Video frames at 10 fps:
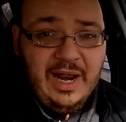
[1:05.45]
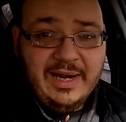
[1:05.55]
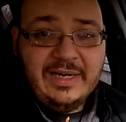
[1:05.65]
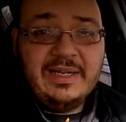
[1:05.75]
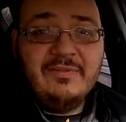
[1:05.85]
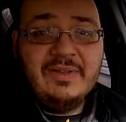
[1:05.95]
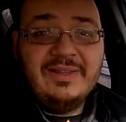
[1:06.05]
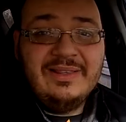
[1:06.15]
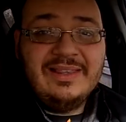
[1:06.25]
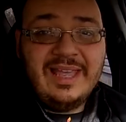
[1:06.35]
I didn't even
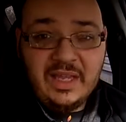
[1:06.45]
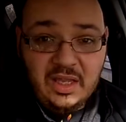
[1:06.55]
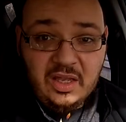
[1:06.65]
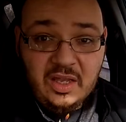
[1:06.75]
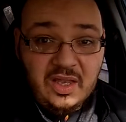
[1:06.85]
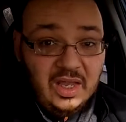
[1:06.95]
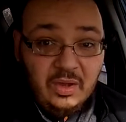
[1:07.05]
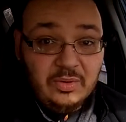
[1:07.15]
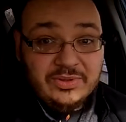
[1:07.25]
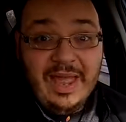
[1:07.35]
think
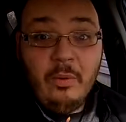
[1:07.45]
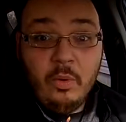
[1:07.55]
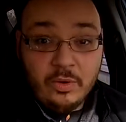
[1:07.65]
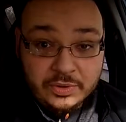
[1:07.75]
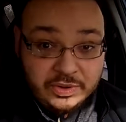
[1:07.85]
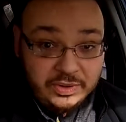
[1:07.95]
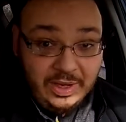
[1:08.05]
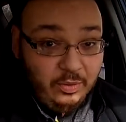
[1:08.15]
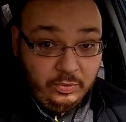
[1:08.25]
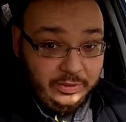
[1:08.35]
it was that worse
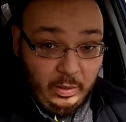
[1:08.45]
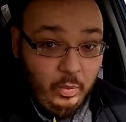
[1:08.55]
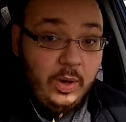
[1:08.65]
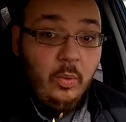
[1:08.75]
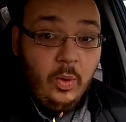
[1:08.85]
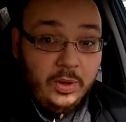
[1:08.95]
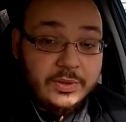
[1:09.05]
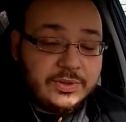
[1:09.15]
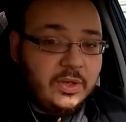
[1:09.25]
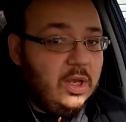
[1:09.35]
that, than what it
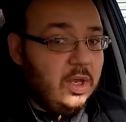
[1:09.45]
was.